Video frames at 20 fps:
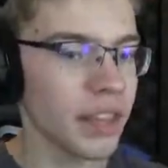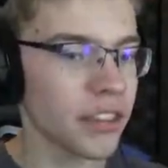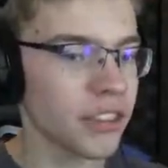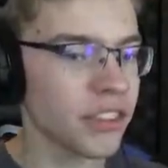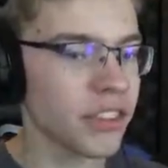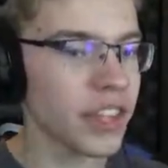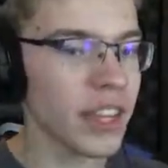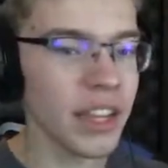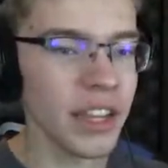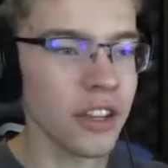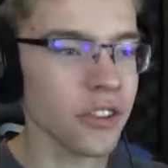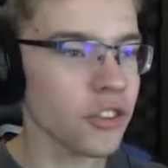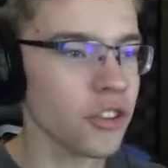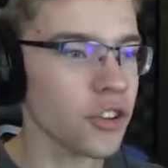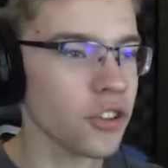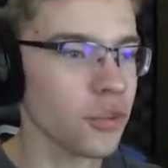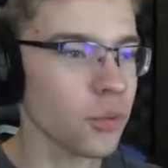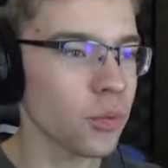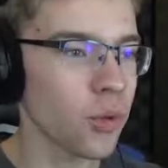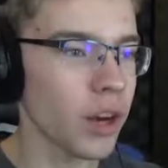This thing is
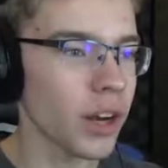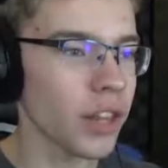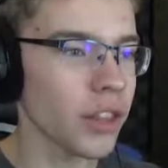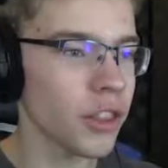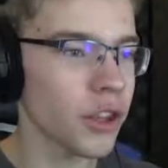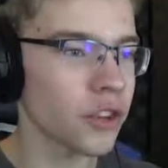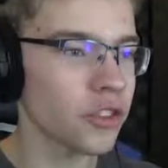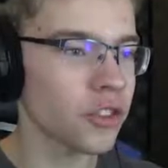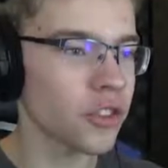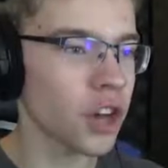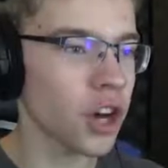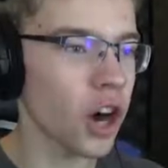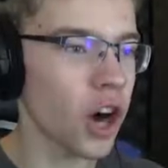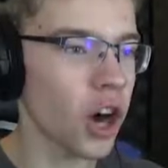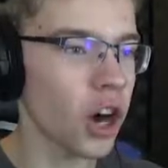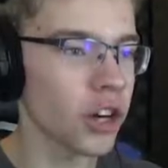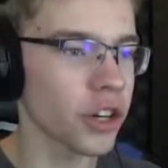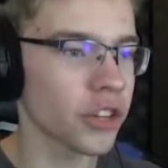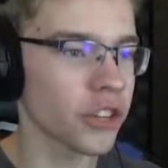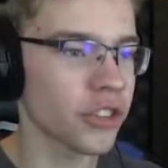just one of those
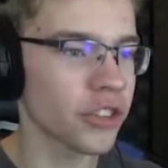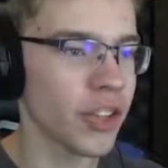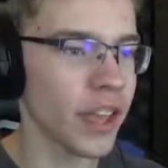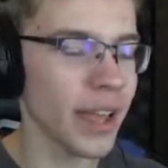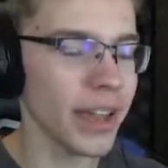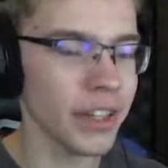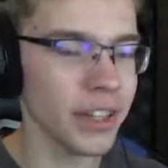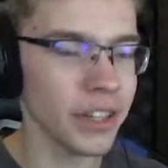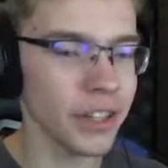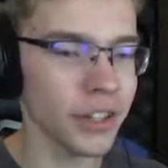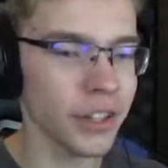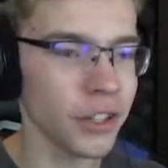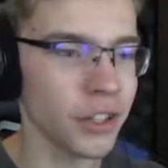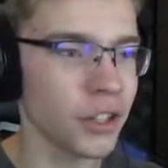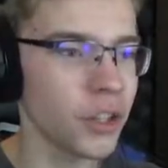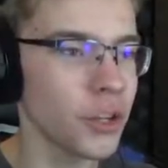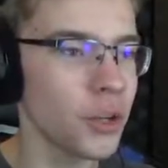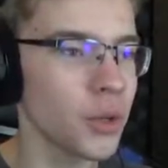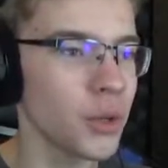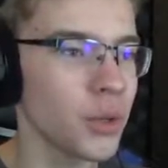cars that
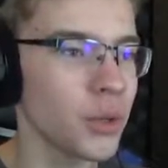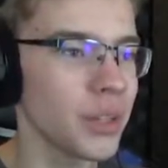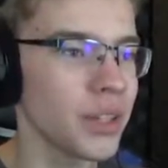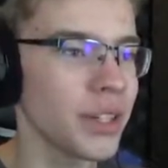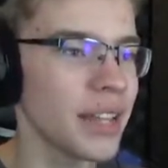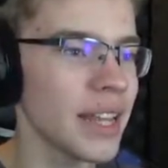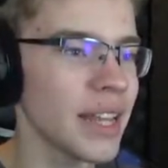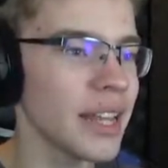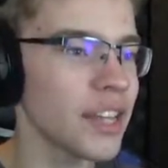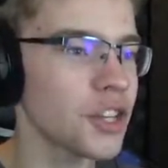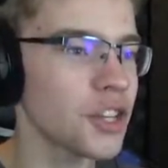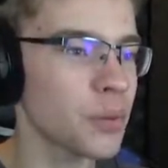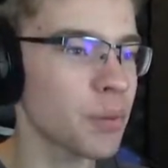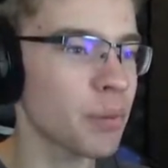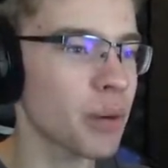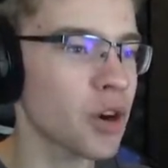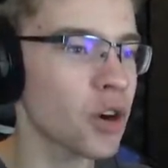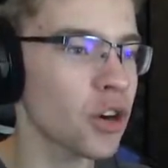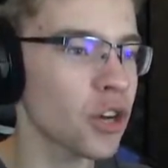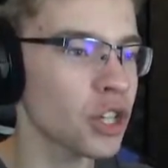you need to
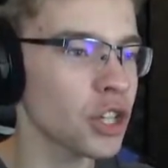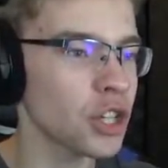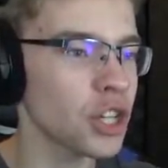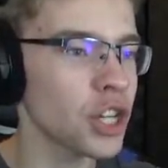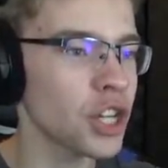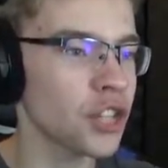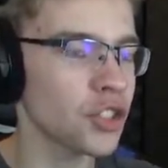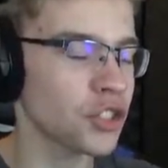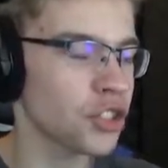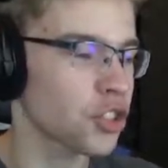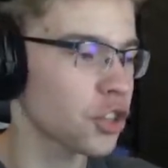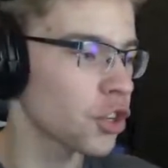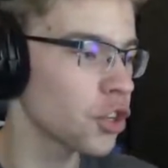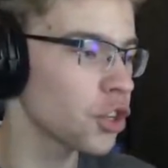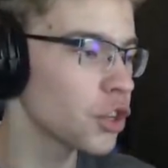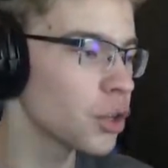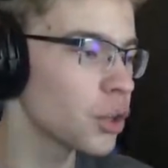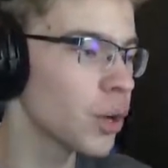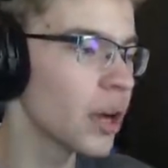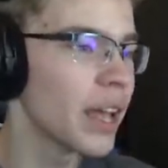push it
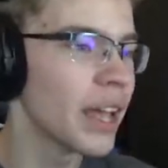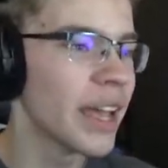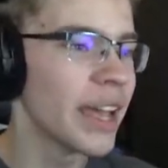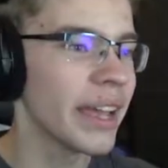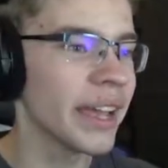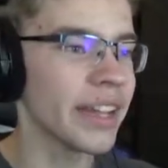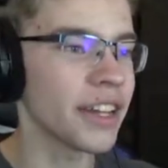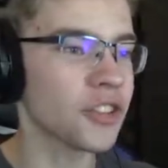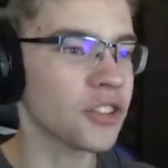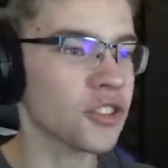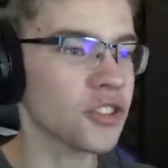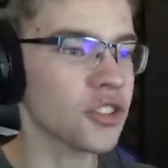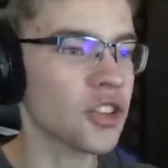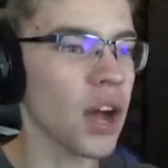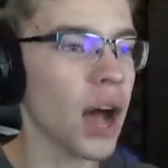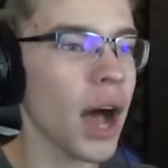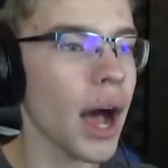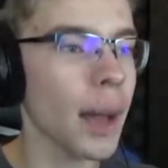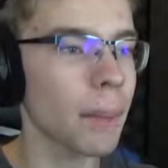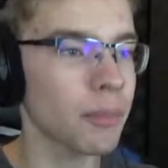to its
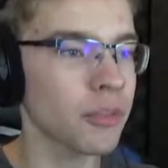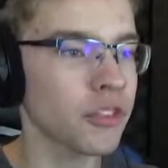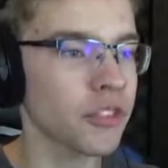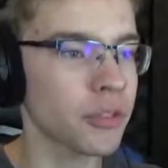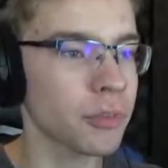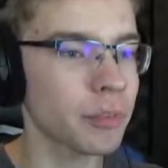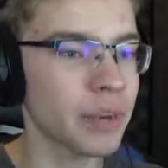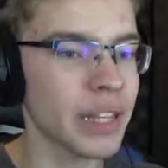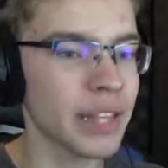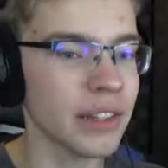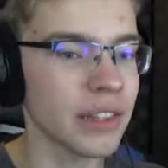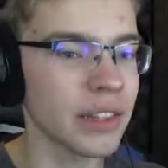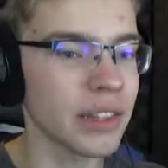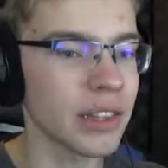top speed